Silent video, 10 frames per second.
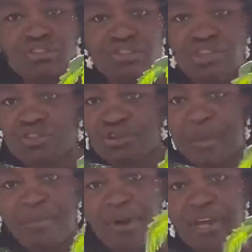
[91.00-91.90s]
just
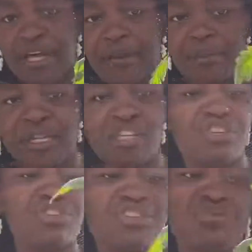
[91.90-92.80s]
creep on up, and
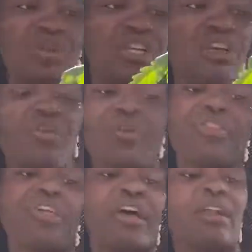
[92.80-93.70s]
you just really don't
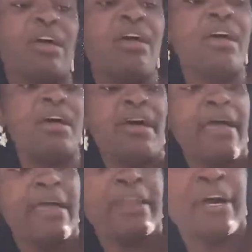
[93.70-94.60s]
want that.
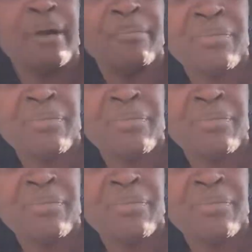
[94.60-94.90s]
And